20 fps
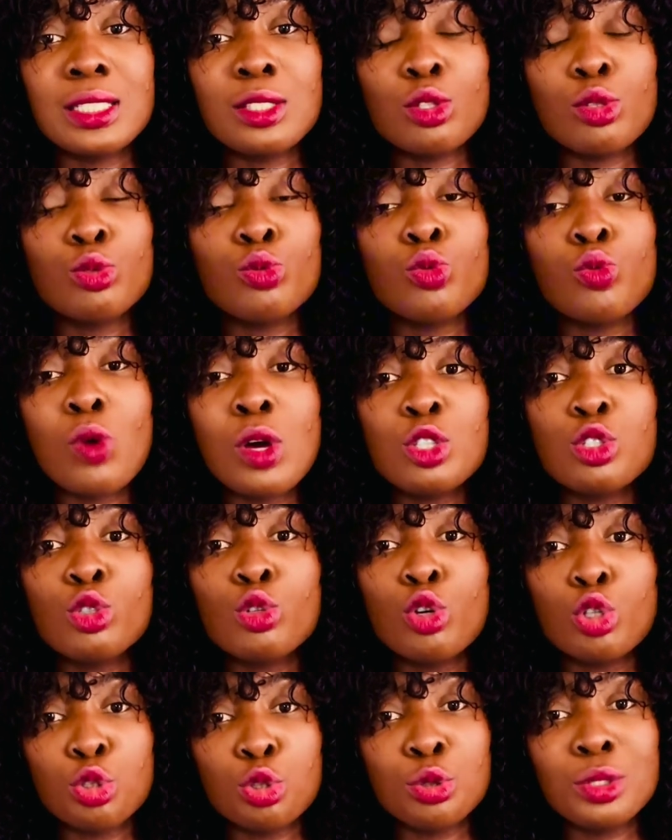So once you
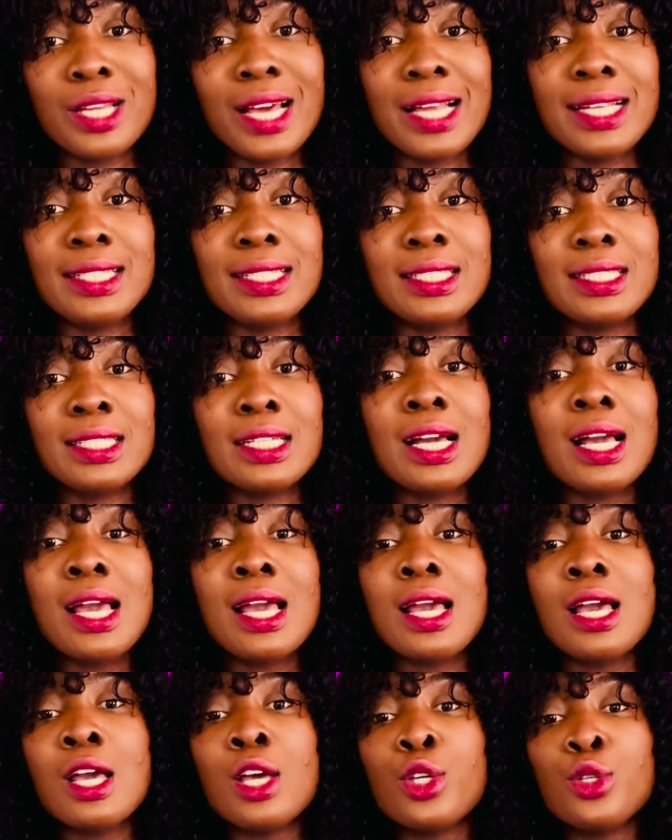go through that link,
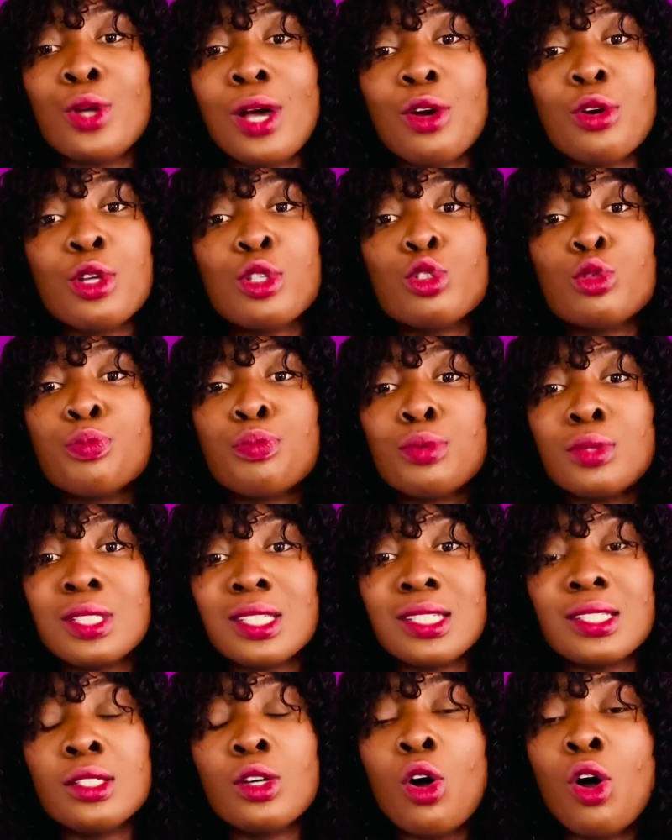you are going to put in